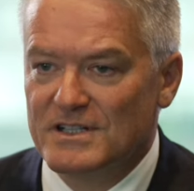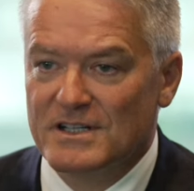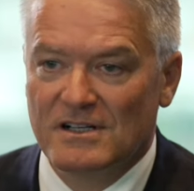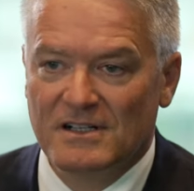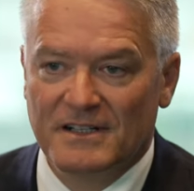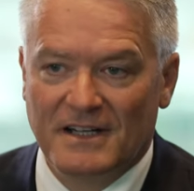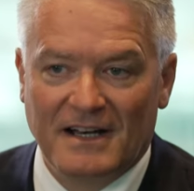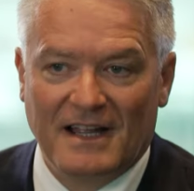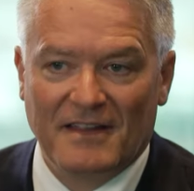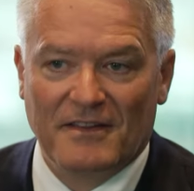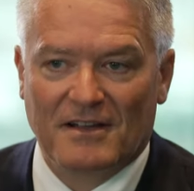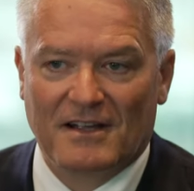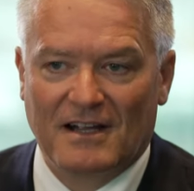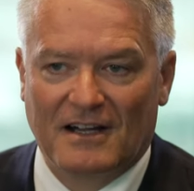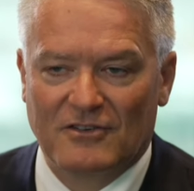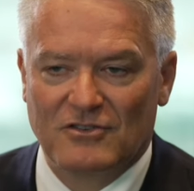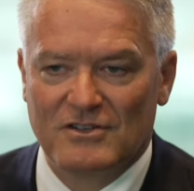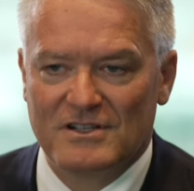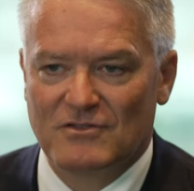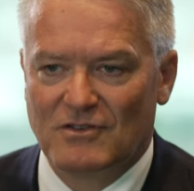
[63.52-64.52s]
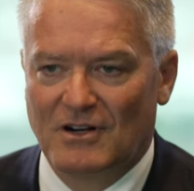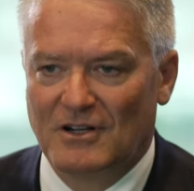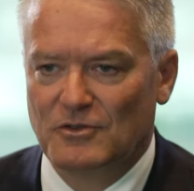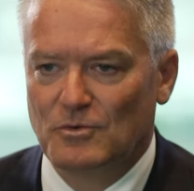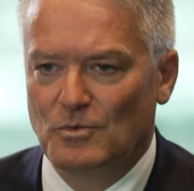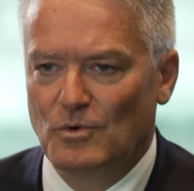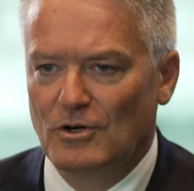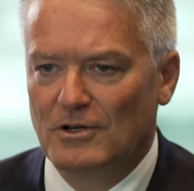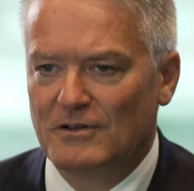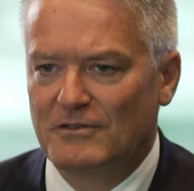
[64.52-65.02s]
Zealand and other countries around
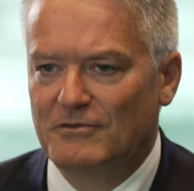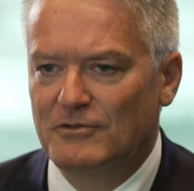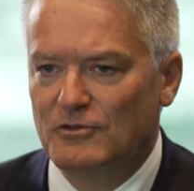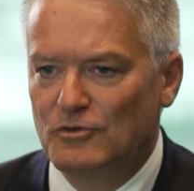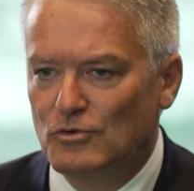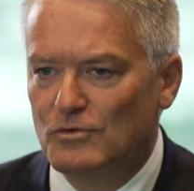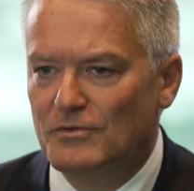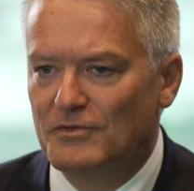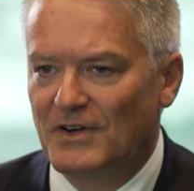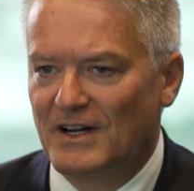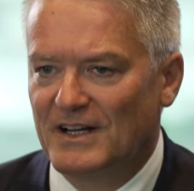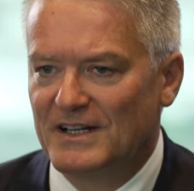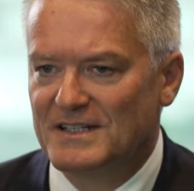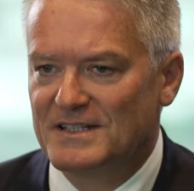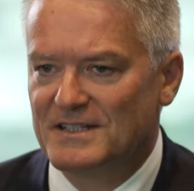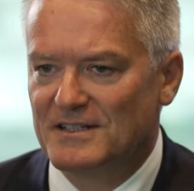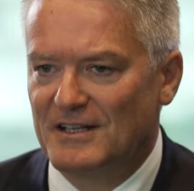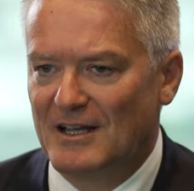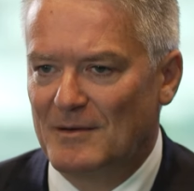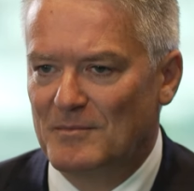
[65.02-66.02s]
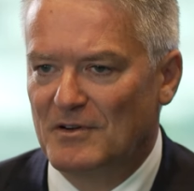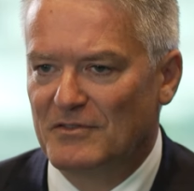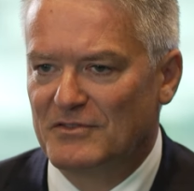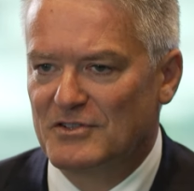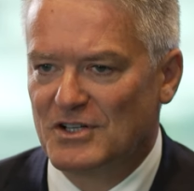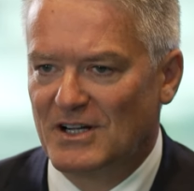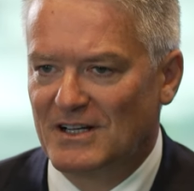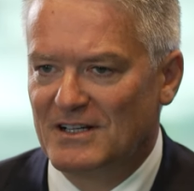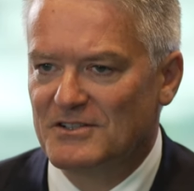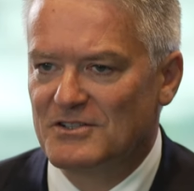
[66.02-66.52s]
the world do face a number of
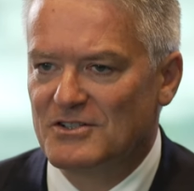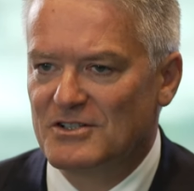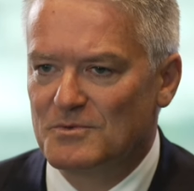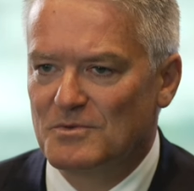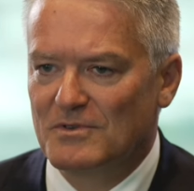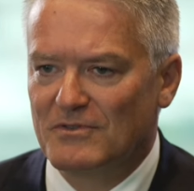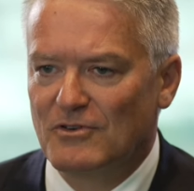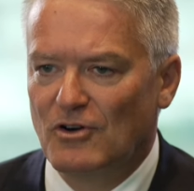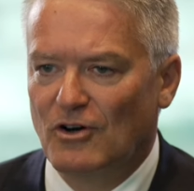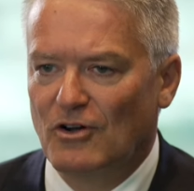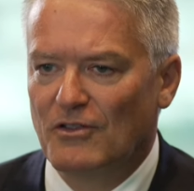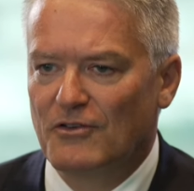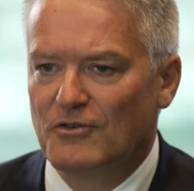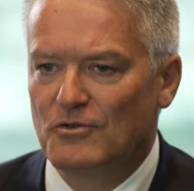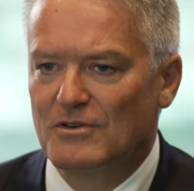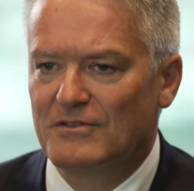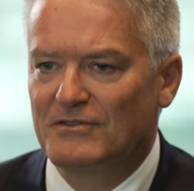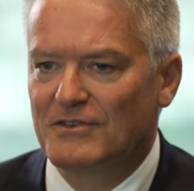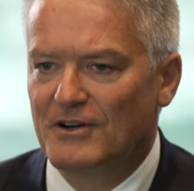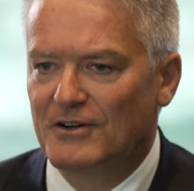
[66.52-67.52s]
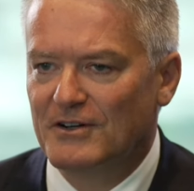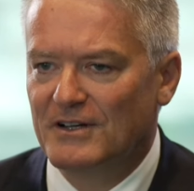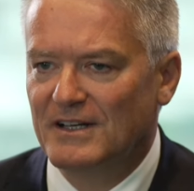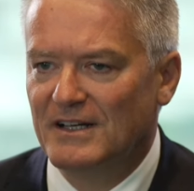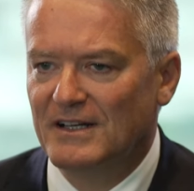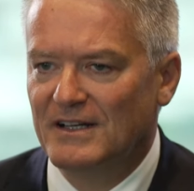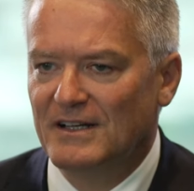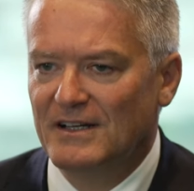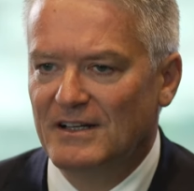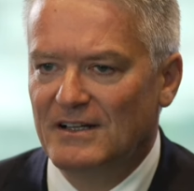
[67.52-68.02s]
challenges. We've gone through a very
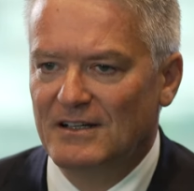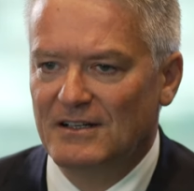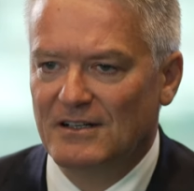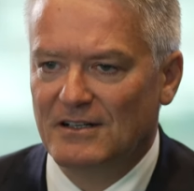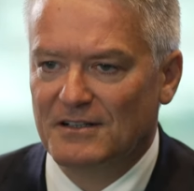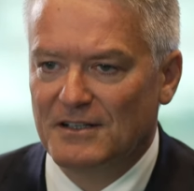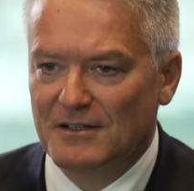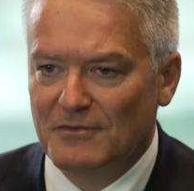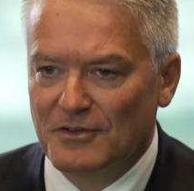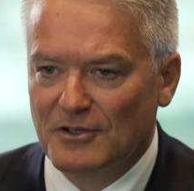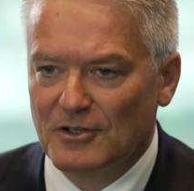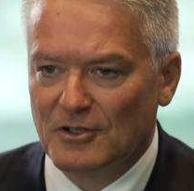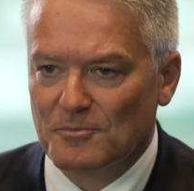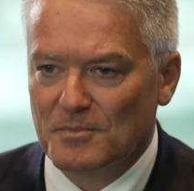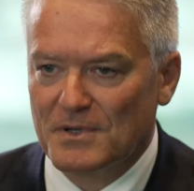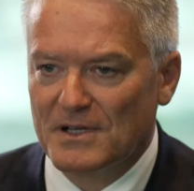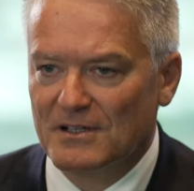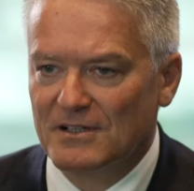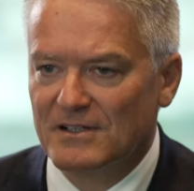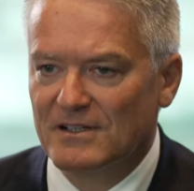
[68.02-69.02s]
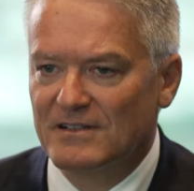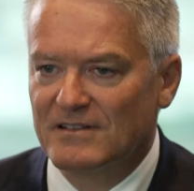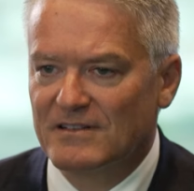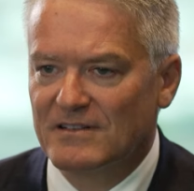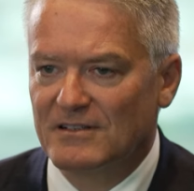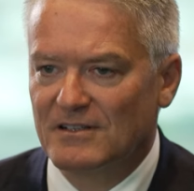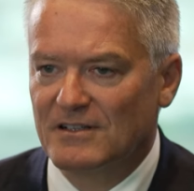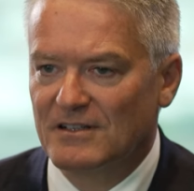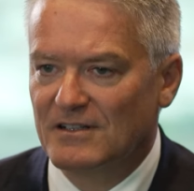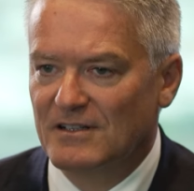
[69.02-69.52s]
difficult period
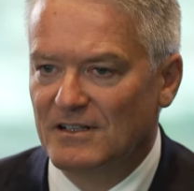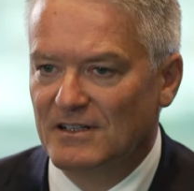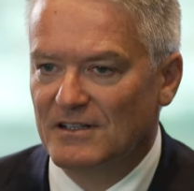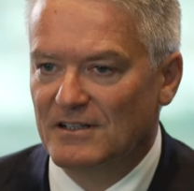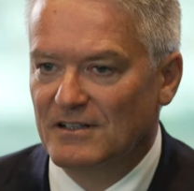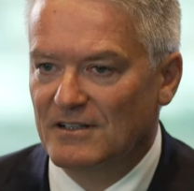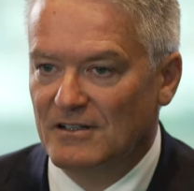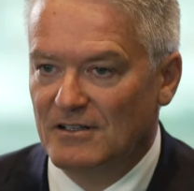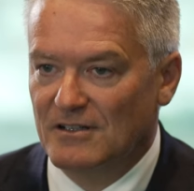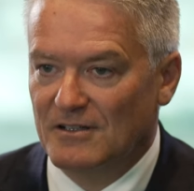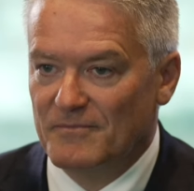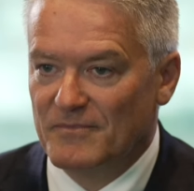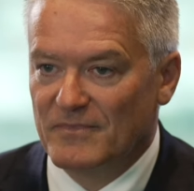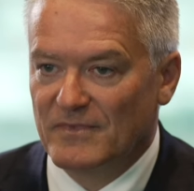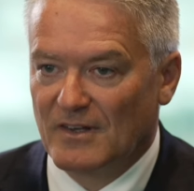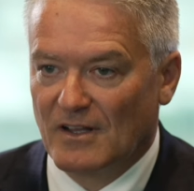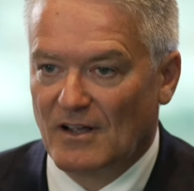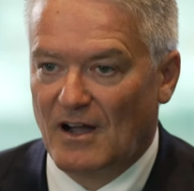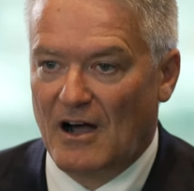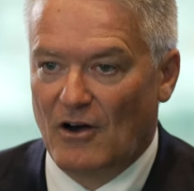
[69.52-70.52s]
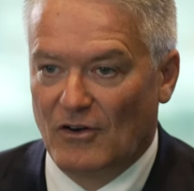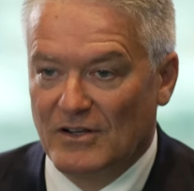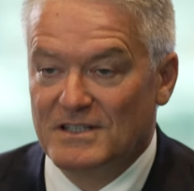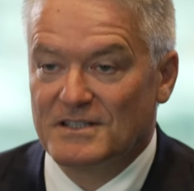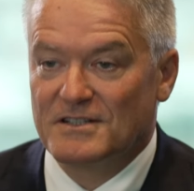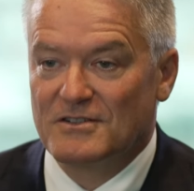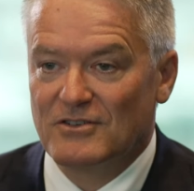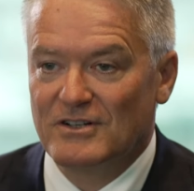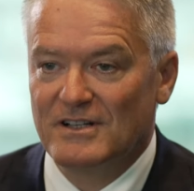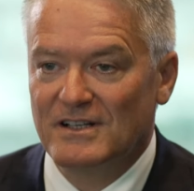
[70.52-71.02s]
in our
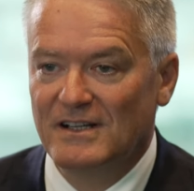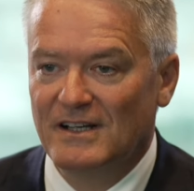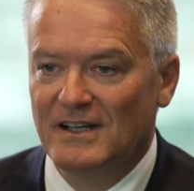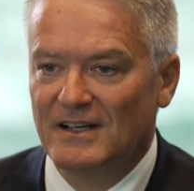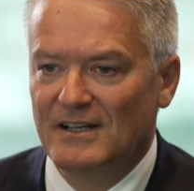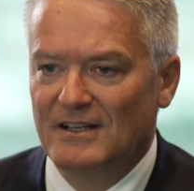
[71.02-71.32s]
history.